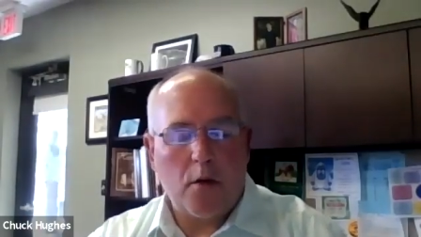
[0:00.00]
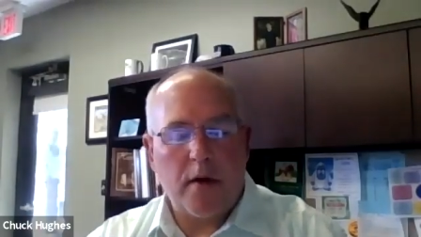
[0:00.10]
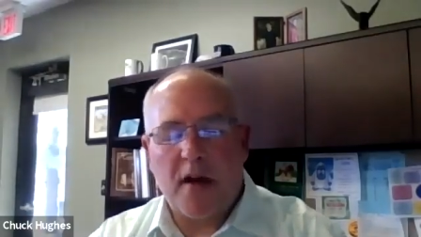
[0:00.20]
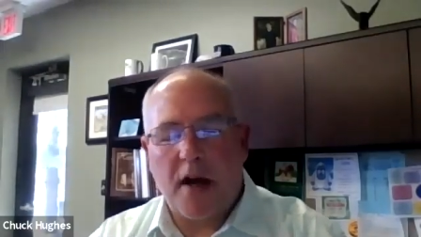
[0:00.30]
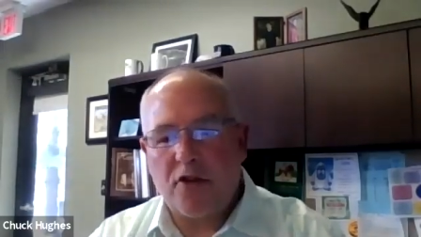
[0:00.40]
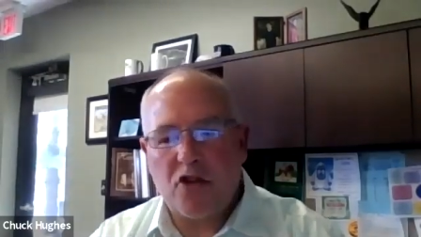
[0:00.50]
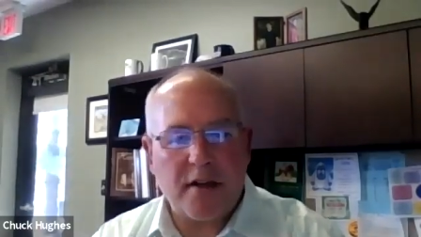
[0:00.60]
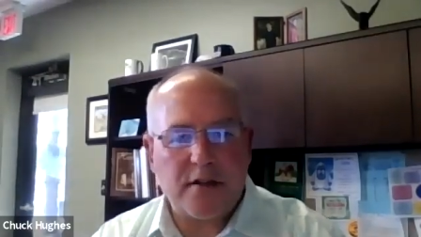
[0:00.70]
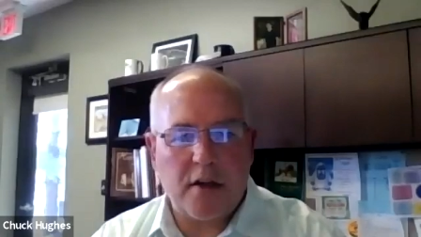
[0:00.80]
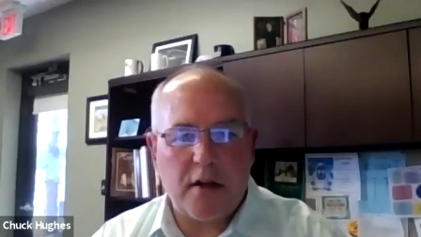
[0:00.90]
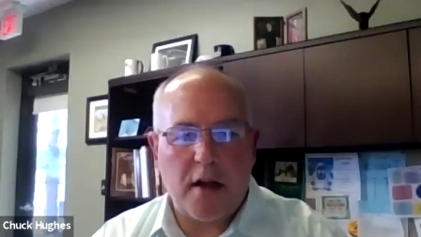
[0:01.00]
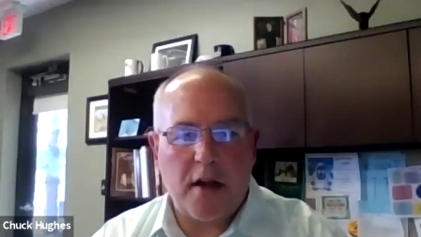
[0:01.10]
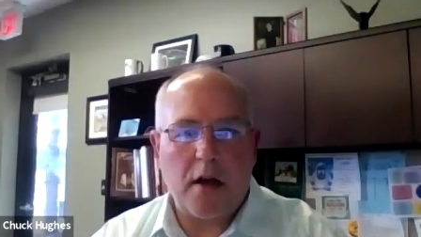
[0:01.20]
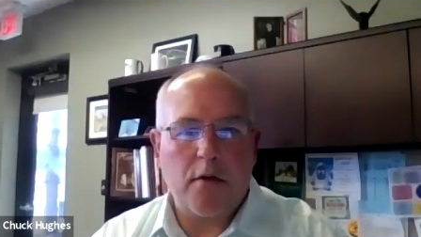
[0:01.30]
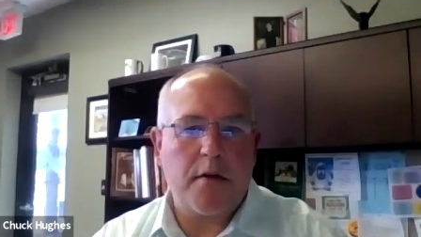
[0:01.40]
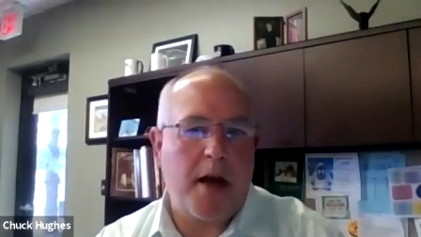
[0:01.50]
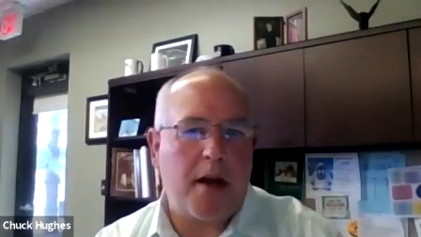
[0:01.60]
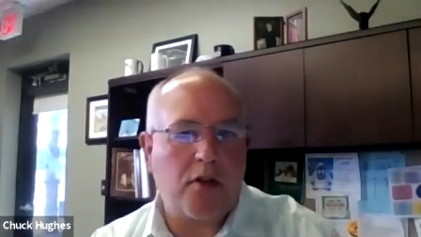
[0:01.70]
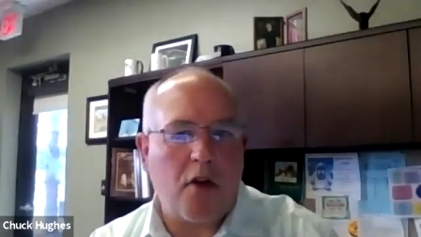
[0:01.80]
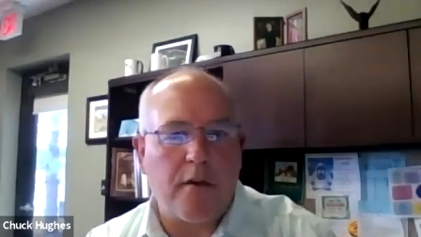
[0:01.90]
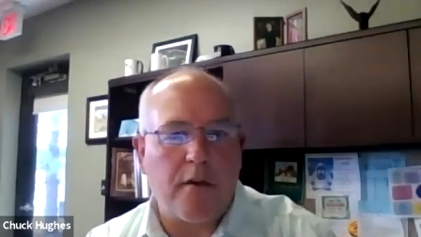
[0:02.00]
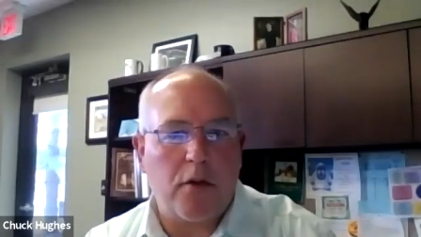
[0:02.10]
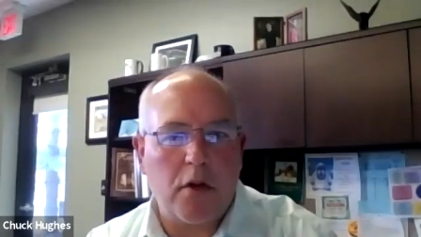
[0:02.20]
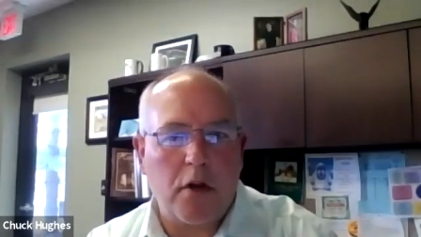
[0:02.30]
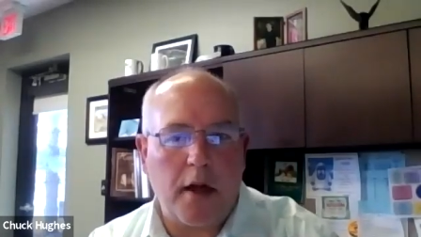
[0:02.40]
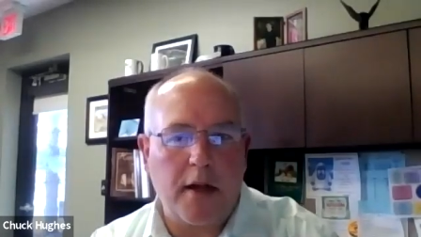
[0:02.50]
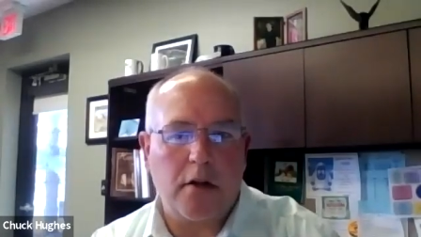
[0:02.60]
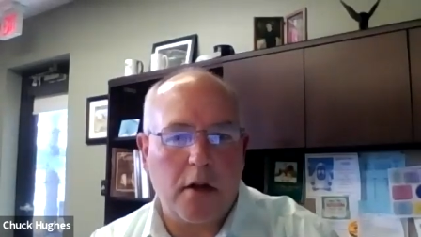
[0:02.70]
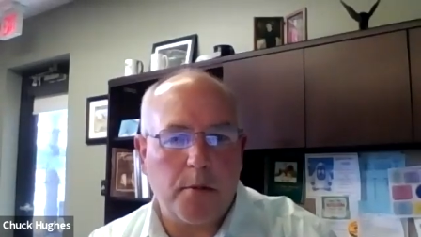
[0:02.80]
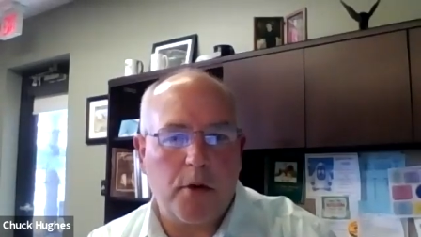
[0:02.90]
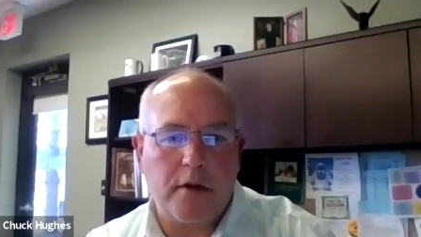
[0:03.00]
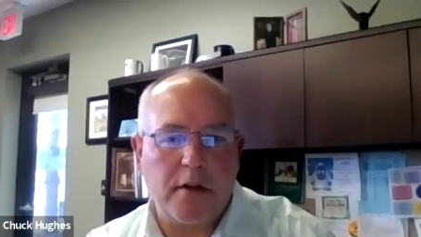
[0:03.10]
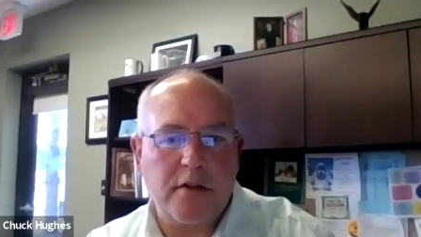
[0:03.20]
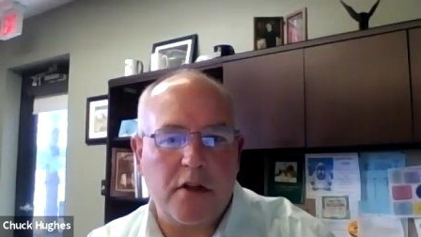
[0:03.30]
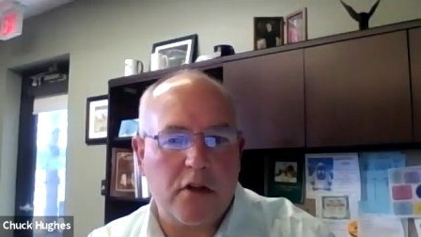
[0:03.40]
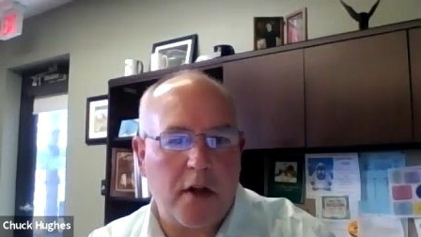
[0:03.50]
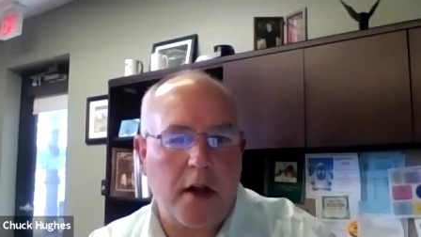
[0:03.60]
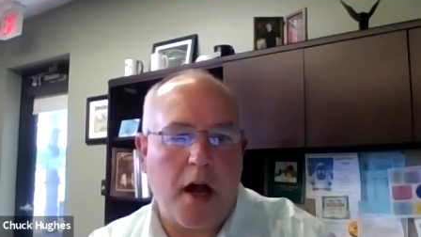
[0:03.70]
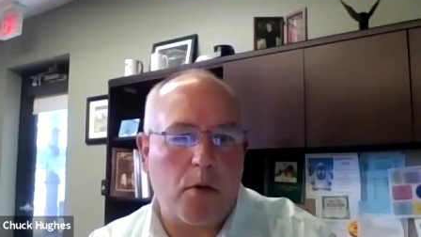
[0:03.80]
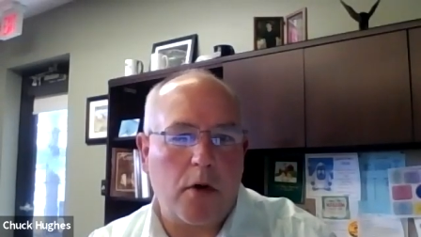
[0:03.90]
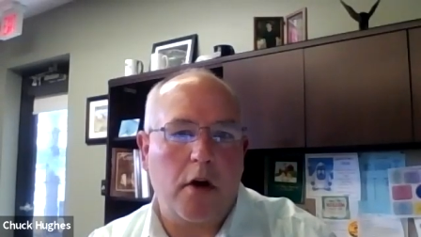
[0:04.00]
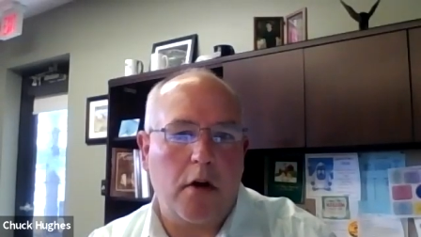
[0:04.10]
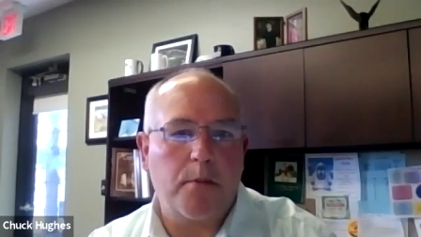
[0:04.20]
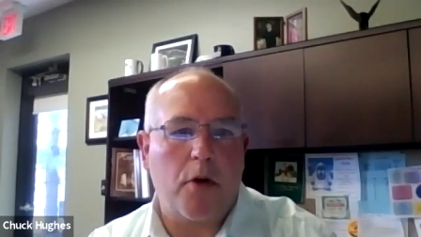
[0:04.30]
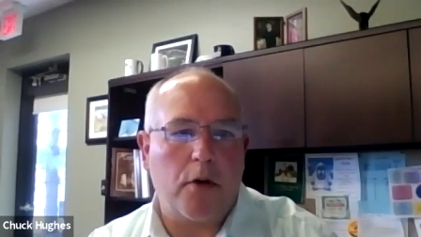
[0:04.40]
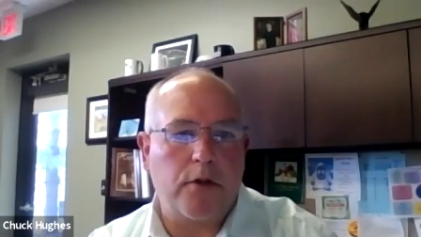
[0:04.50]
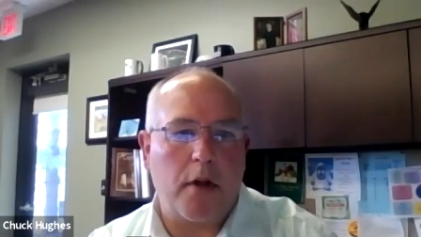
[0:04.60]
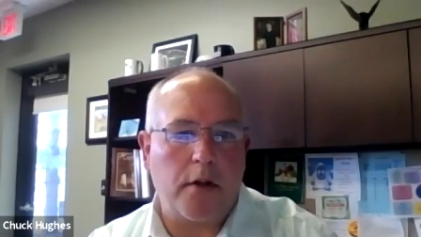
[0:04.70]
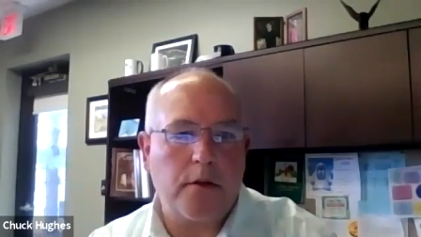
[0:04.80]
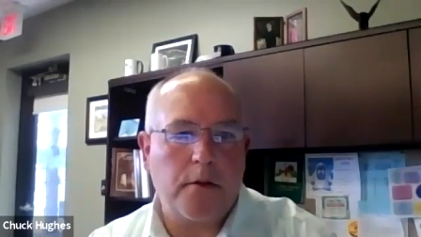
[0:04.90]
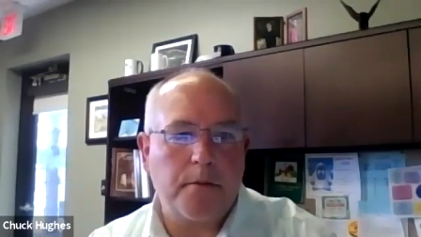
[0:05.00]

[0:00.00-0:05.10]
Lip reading: we've digested it, and we've made a thoughtful and deliberate decision on how we're going to approach this.